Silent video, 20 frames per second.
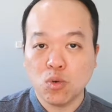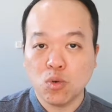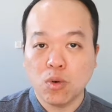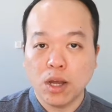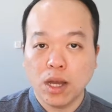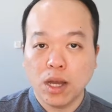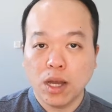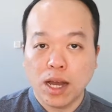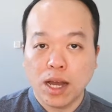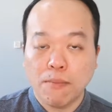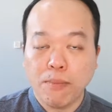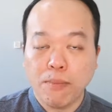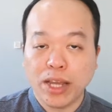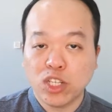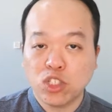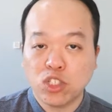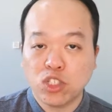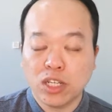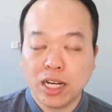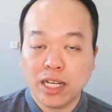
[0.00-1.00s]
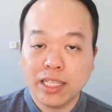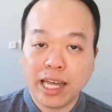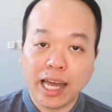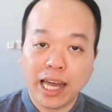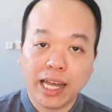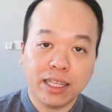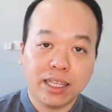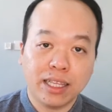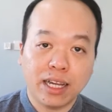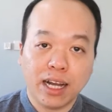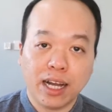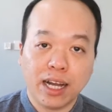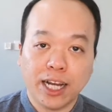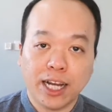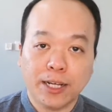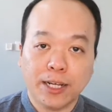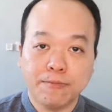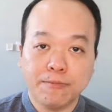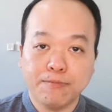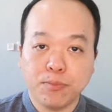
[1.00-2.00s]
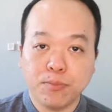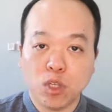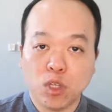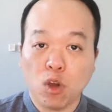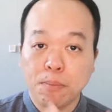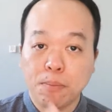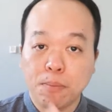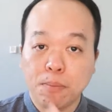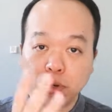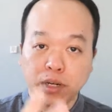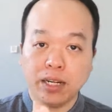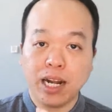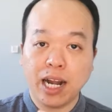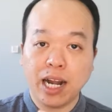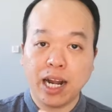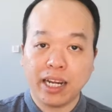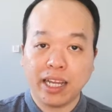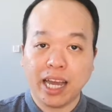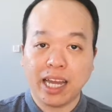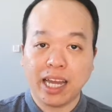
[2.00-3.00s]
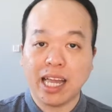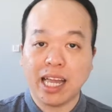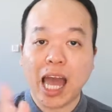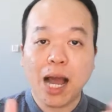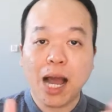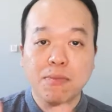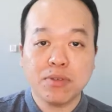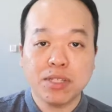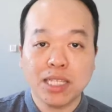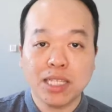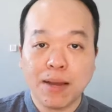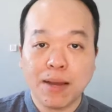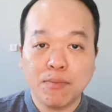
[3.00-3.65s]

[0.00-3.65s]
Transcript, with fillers: to make sure that your product can help